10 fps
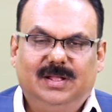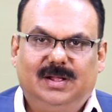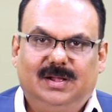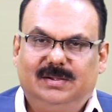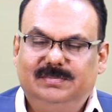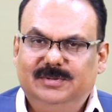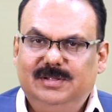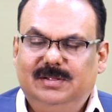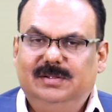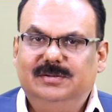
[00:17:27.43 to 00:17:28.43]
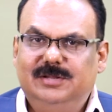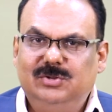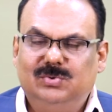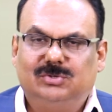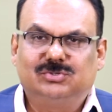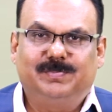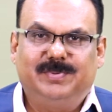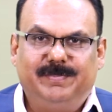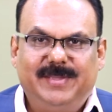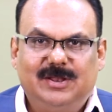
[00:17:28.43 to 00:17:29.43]
Uh, did you also
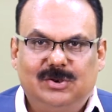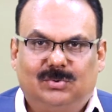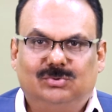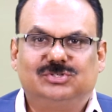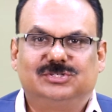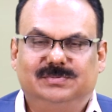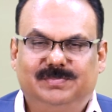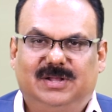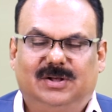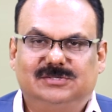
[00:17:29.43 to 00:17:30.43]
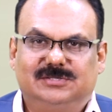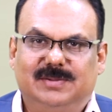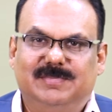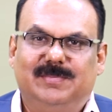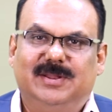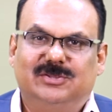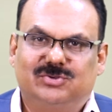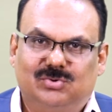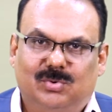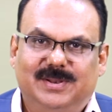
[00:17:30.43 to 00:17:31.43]
prepare notes because remembering
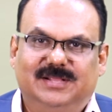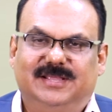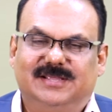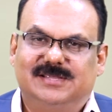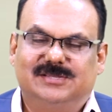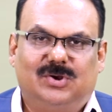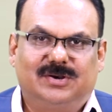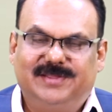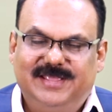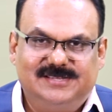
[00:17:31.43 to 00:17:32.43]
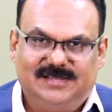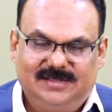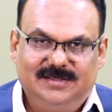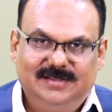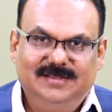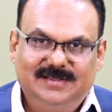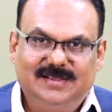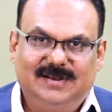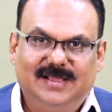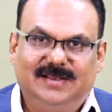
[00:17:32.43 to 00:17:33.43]
so many things is not easy,
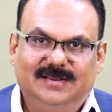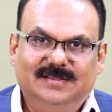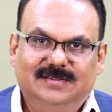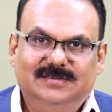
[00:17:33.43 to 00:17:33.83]
right?